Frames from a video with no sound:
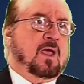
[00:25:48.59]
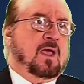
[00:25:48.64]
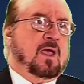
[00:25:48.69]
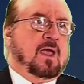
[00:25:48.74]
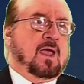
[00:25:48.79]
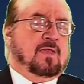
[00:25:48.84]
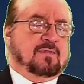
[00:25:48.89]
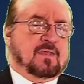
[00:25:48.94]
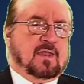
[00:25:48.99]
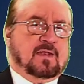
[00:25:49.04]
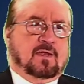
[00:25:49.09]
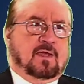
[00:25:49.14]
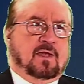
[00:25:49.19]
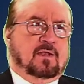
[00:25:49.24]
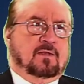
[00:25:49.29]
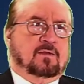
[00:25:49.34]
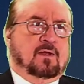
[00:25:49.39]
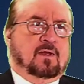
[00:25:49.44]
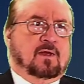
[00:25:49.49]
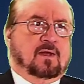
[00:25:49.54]
And then
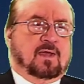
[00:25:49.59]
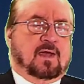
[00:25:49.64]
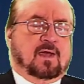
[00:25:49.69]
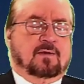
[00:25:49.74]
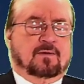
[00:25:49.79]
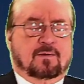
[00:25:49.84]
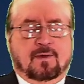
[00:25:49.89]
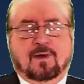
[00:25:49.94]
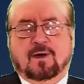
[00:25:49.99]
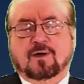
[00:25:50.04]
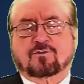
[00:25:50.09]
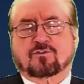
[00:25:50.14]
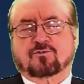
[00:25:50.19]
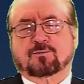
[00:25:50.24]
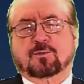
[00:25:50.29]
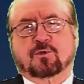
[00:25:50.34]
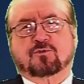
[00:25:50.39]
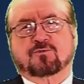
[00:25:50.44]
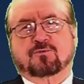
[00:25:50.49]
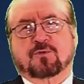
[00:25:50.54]
again, again, uh, the
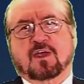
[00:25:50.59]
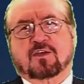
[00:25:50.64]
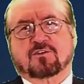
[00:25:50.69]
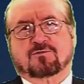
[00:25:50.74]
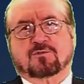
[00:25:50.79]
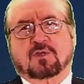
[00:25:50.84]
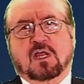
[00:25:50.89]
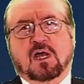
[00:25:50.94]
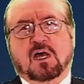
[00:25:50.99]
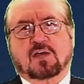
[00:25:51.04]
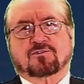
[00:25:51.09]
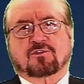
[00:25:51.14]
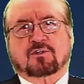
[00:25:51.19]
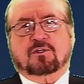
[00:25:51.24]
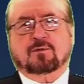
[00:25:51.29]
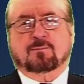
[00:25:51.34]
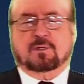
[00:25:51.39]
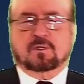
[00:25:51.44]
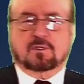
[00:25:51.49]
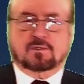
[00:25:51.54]
student stays
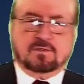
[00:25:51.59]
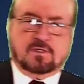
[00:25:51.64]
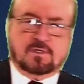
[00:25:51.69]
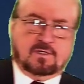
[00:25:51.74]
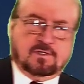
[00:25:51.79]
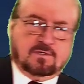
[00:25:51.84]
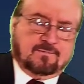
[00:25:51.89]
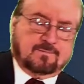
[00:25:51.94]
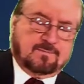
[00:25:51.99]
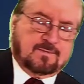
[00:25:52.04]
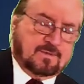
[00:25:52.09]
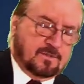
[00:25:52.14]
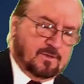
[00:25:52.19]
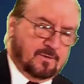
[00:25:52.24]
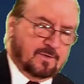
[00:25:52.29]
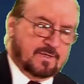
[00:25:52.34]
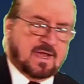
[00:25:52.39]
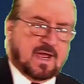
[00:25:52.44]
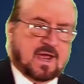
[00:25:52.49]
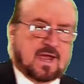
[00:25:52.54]
velocity, but he, you know,
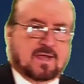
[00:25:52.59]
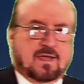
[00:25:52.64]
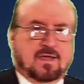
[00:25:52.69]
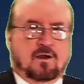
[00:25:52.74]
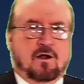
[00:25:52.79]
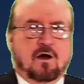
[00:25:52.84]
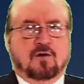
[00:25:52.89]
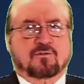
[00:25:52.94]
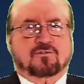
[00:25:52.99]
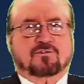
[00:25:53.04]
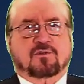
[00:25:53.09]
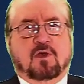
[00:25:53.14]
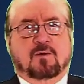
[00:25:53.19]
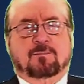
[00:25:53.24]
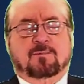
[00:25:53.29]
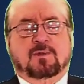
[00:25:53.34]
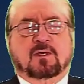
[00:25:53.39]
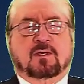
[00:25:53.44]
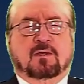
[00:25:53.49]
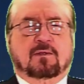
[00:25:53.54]
he can't get off
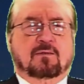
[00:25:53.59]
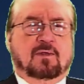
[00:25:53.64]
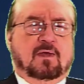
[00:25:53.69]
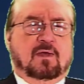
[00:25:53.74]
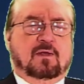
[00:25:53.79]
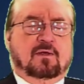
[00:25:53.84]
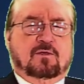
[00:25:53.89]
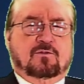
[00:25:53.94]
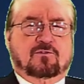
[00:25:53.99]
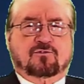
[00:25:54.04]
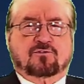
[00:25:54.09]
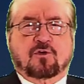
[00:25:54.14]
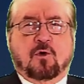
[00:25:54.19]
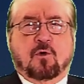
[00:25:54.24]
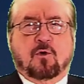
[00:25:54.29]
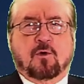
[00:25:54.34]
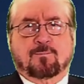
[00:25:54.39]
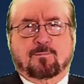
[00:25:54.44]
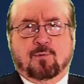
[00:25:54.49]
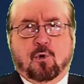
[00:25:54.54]
something that is so
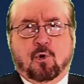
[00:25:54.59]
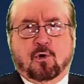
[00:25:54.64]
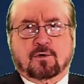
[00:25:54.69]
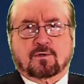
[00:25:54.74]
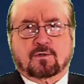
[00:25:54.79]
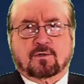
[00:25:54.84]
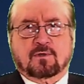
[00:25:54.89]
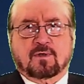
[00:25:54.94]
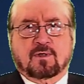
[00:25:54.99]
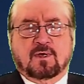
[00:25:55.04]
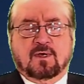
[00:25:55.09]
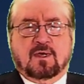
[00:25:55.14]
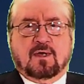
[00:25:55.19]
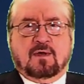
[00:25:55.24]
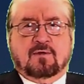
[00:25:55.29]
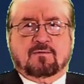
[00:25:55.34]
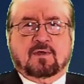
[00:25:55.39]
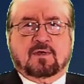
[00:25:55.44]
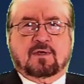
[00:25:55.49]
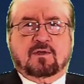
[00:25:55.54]
important
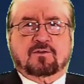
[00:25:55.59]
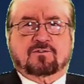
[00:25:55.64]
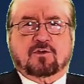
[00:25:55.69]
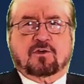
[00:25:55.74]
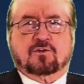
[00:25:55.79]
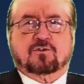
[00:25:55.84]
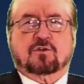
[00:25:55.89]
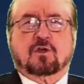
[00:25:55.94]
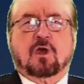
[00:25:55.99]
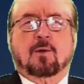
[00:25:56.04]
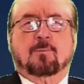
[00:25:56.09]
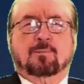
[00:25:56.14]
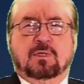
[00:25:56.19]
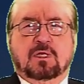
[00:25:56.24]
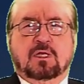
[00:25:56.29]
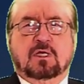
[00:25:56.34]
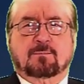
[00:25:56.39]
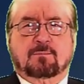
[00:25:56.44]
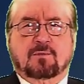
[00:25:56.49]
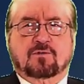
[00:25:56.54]
that it's a
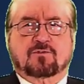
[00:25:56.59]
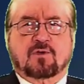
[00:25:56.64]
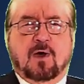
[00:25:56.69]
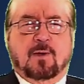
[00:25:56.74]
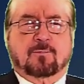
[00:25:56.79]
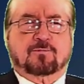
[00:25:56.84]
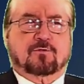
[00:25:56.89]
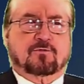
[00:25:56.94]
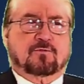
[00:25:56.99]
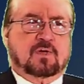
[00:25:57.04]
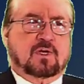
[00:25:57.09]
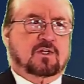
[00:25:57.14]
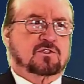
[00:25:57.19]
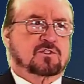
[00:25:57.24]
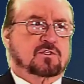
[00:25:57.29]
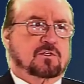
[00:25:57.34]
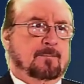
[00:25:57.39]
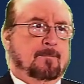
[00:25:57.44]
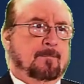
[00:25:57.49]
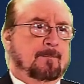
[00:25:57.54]
complete
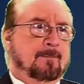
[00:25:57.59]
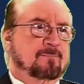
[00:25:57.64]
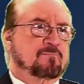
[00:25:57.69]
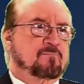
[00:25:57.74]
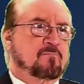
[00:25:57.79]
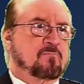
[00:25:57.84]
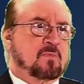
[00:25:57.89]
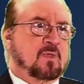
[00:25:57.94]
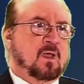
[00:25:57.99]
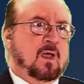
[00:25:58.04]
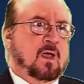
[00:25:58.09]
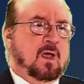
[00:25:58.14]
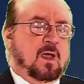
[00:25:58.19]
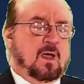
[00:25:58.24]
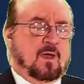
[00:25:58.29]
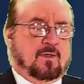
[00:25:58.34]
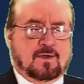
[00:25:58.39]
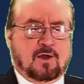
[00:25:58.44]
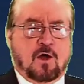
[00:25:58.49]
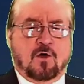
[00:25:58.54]
misobservation.
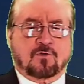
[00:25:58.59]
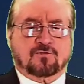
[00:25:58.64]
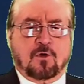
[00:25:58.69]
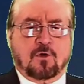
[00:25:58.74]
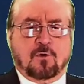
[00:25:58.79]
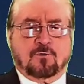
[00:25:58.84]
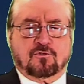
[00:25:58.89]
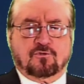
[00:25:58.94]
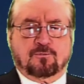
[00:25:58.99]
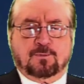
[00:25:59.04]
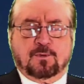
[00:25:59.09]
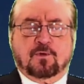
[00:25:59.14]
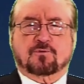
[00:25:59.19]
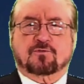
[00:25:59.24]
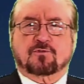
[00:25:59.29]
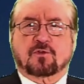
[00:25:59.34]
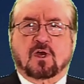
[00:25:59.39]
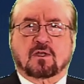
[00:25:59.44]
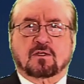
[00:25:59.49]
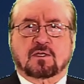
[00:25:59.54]
And he also disputes
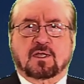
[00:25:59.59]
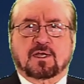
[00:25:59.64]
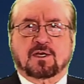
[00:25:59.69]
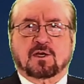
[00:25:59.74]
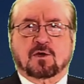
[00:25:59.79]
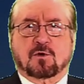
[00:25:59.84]
uh, linear